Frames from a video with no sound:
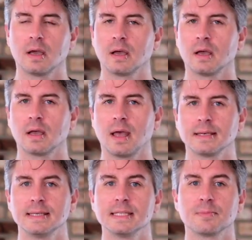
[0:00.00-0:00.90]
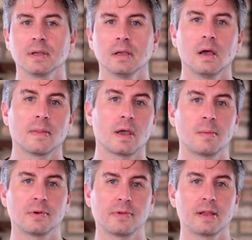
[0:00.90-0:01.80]
uh, at Teespring on the
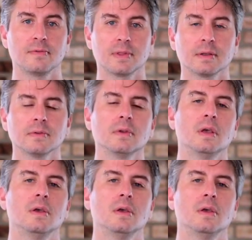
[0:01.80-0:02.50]
commerce side of things.